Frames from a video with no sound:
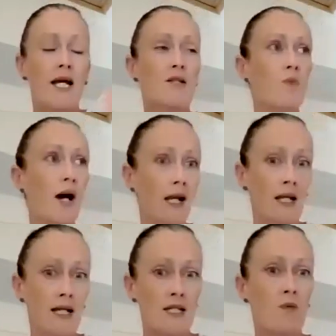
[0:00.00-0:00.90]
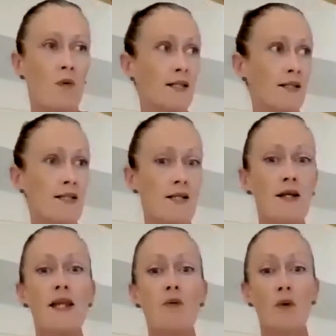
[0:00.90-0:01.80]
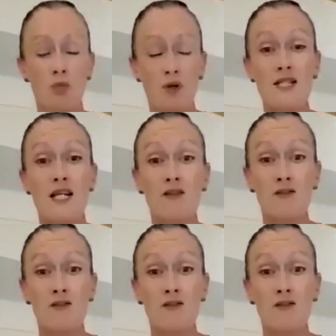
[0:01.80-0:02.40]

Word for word: as well as the ones that we perceive